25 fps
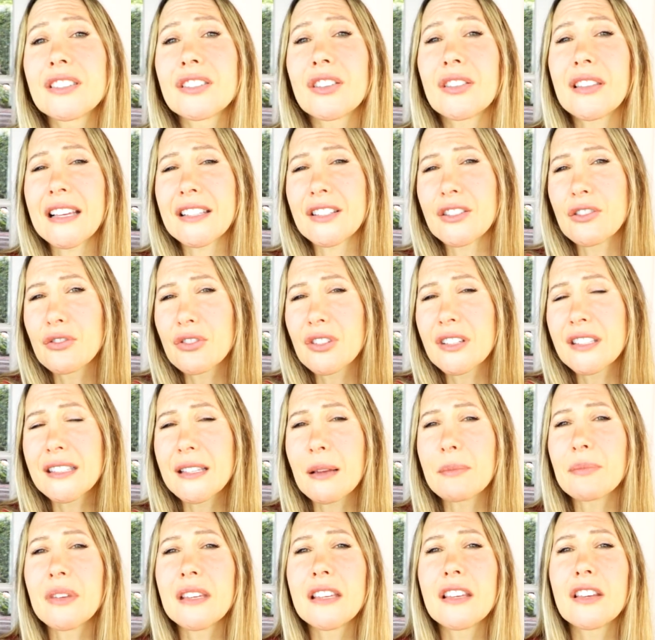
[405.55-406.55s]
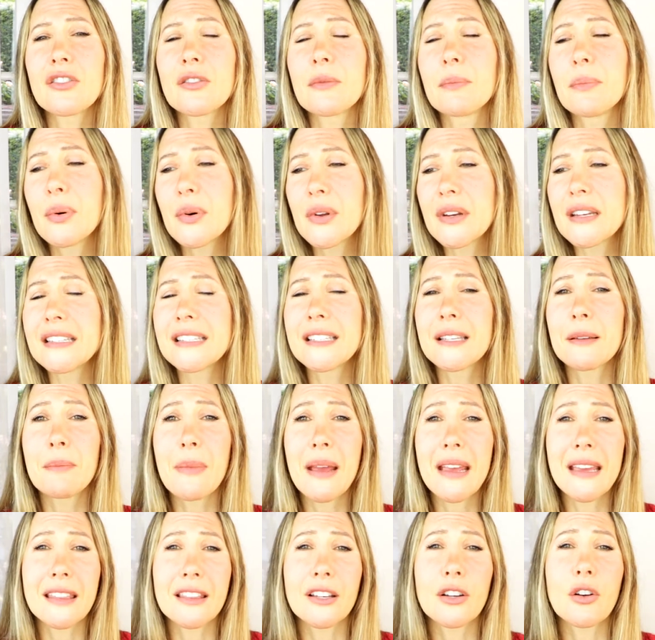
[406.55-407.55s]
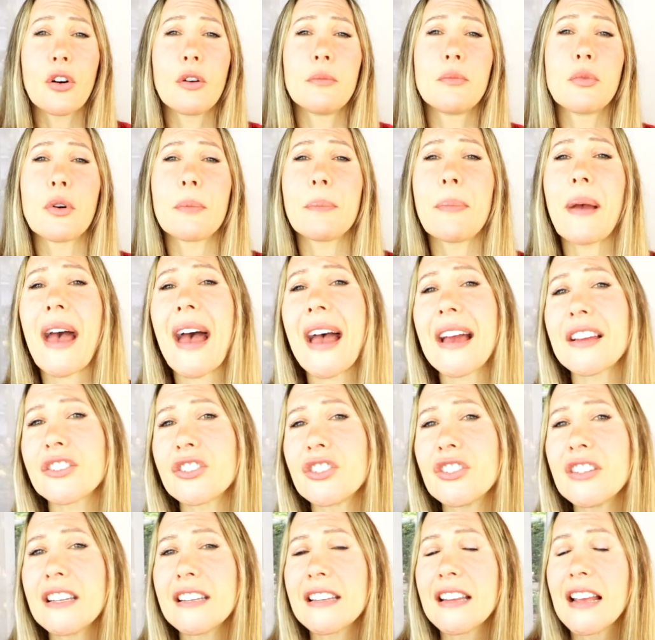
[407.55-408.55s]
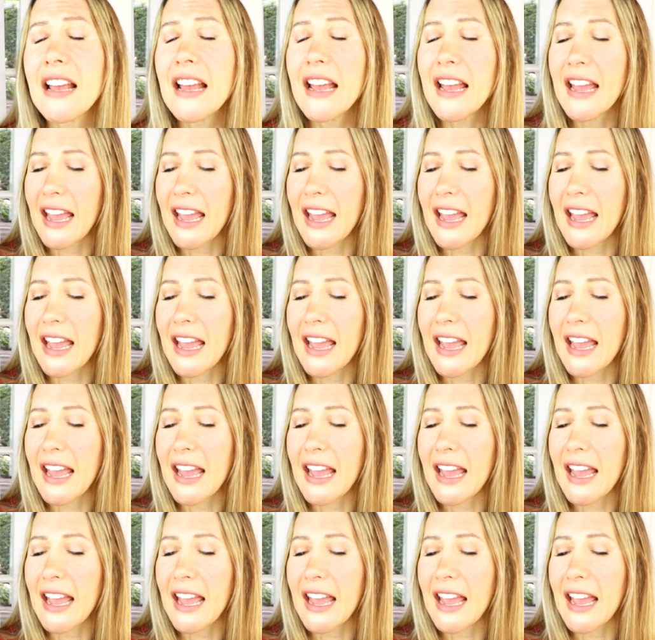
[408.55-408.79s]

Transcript: So that's usually something you can put in to make the goal more passionate.